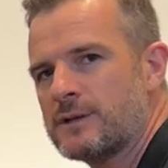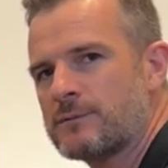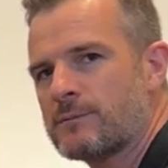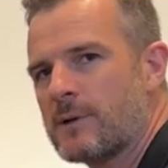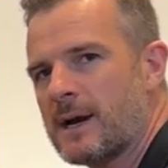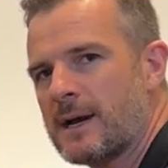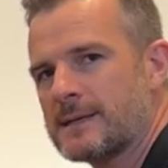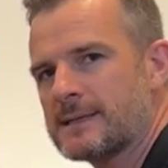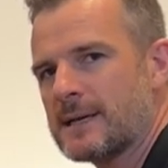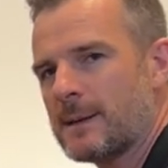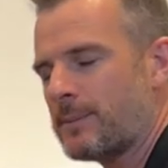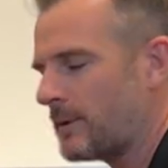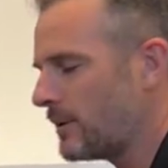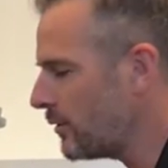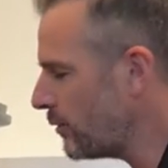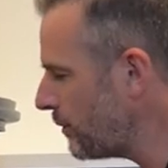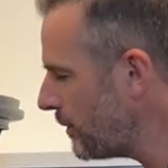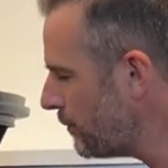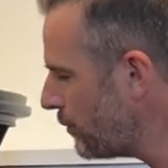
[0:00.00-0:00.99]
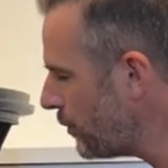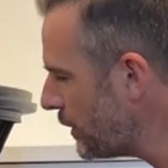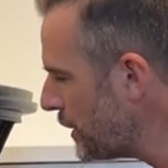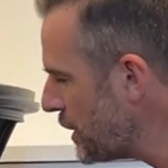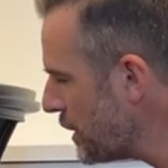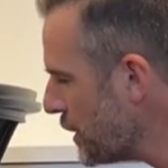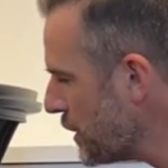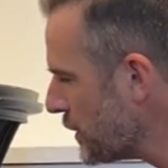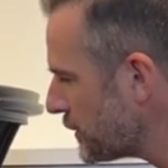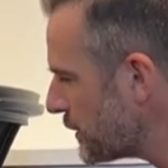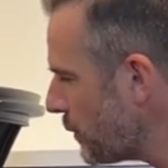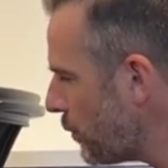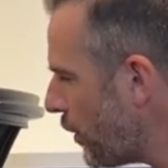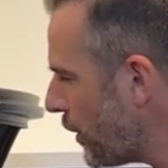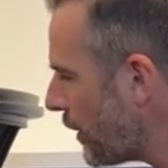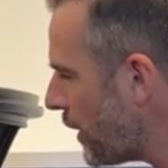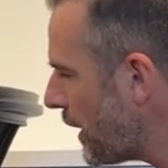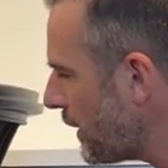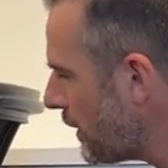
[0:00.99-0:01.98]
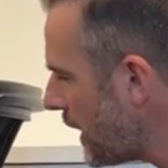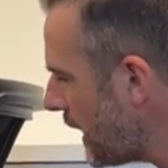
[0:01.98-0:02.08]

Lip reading: She's raised up a little bit more. So what I'd